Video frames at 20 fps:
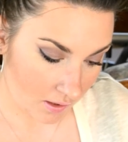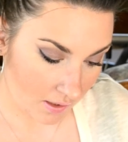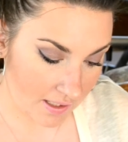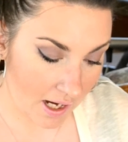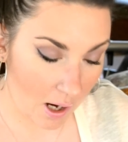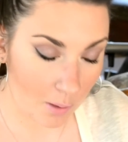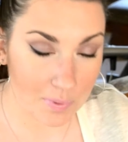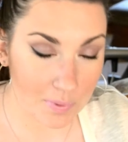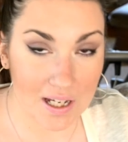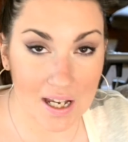
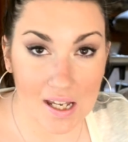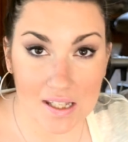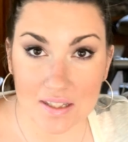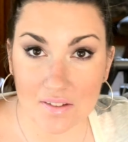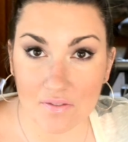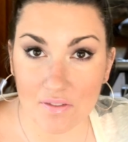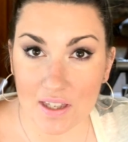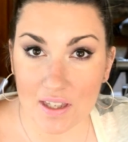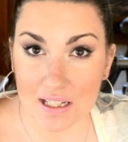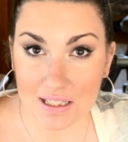Now, because
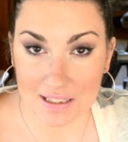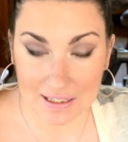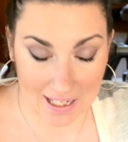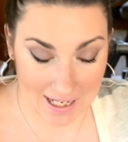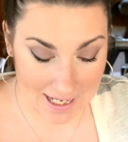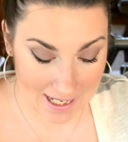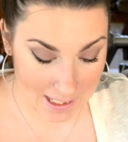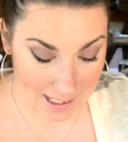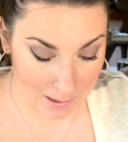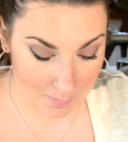of the
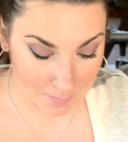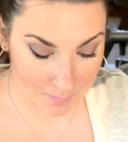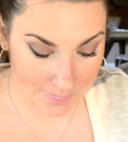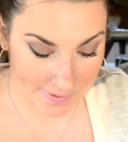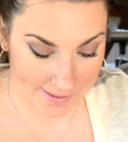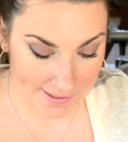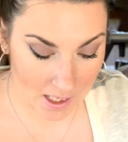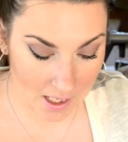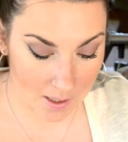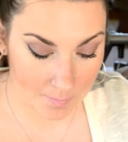
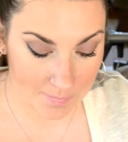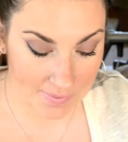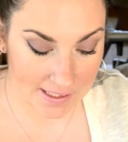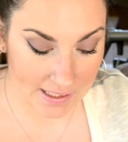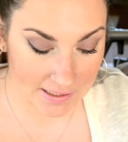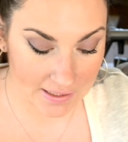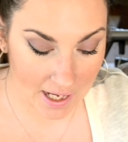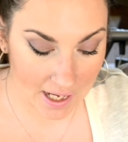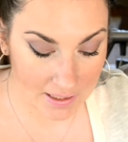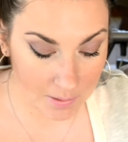claims, um,
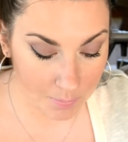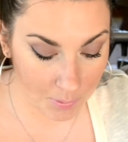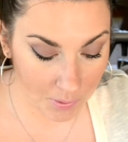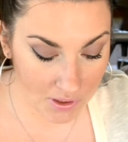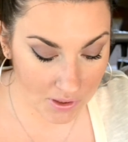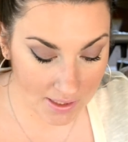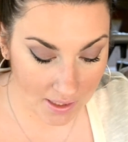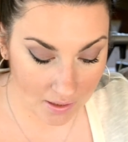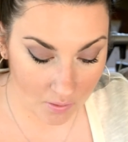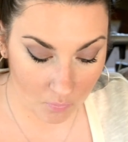said ninety
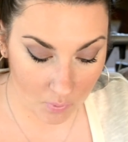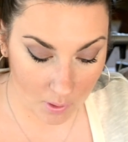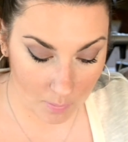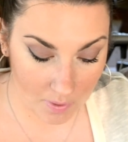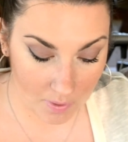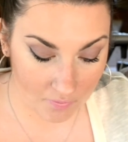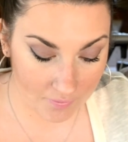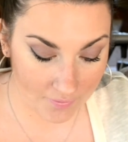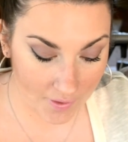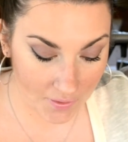percent of
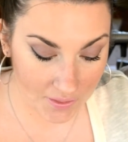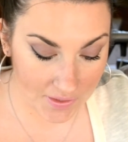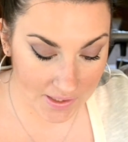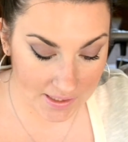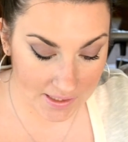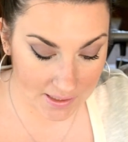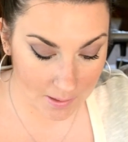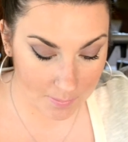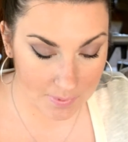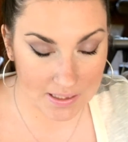women felt
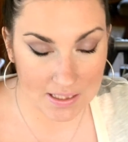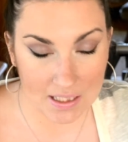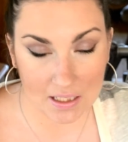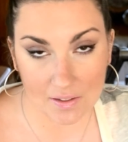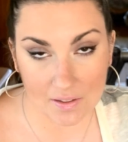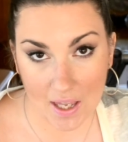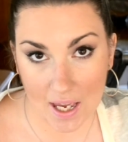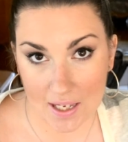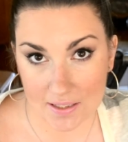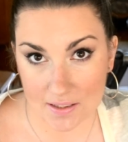this lipstick
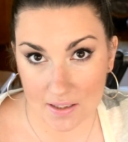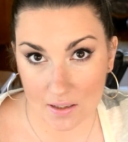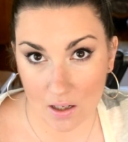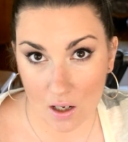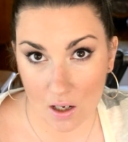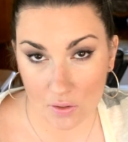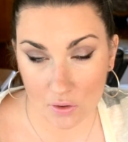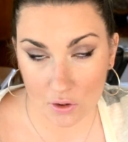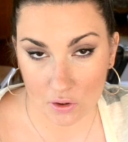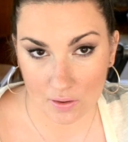lasted
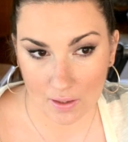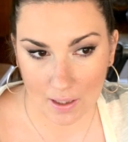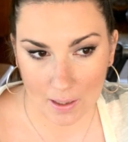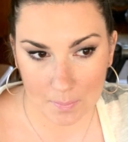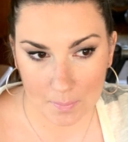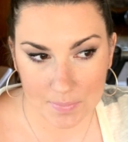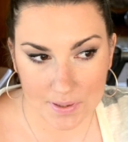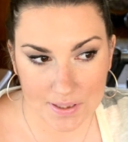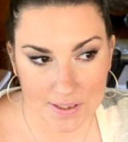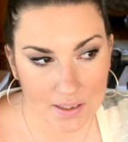on their
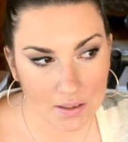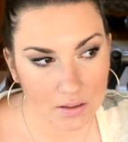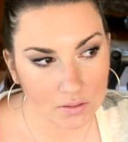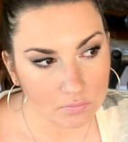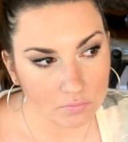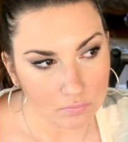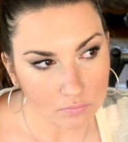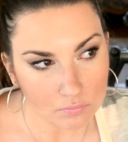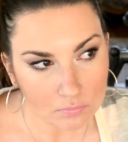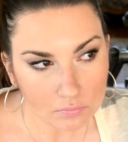lips.
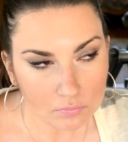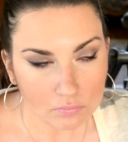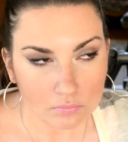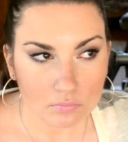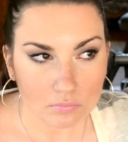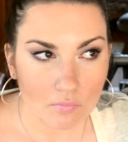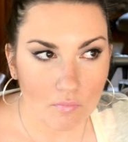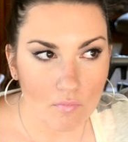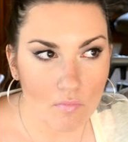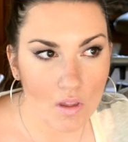
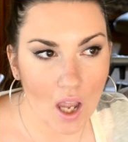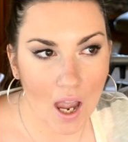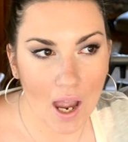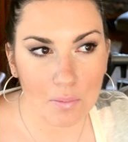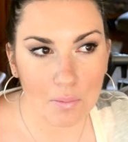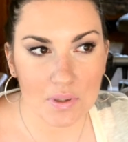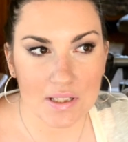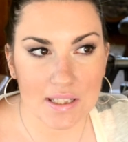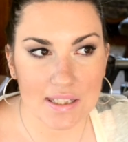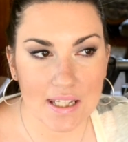
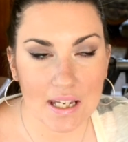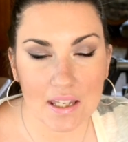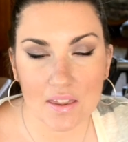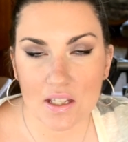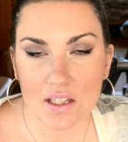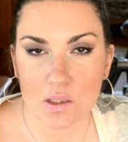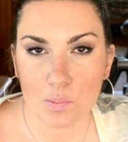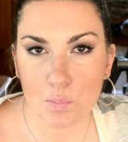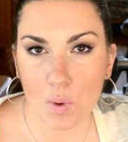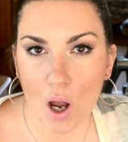I would say
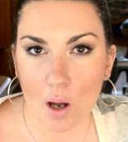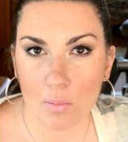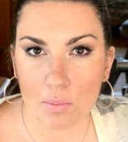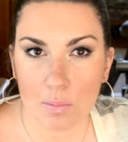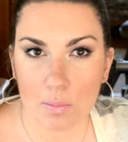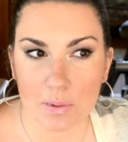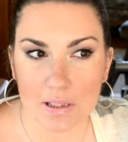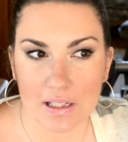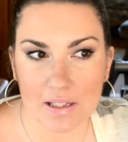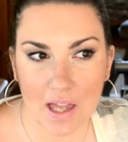this
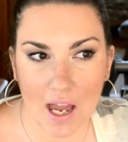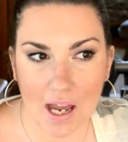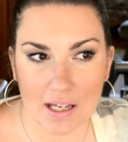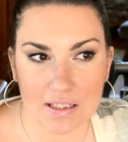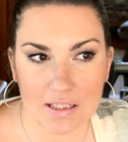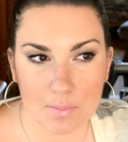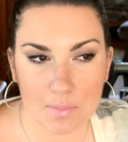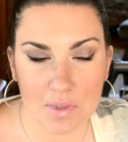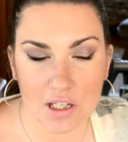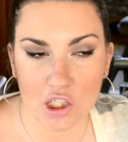probably
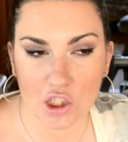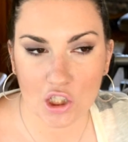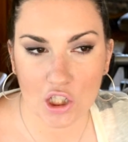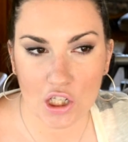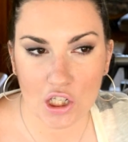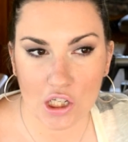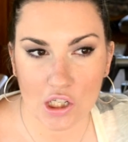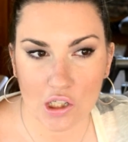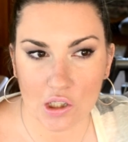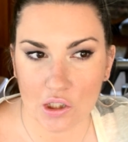lasts me a
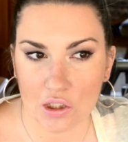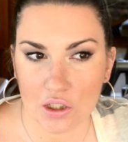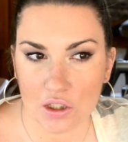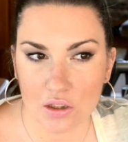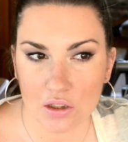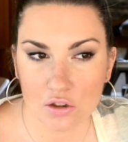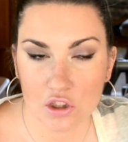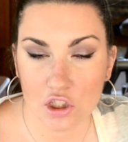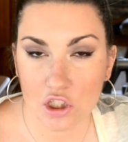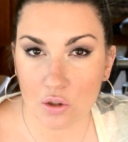good
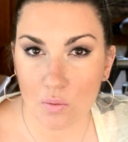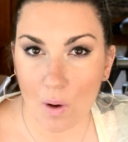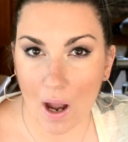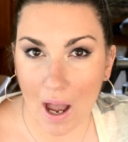two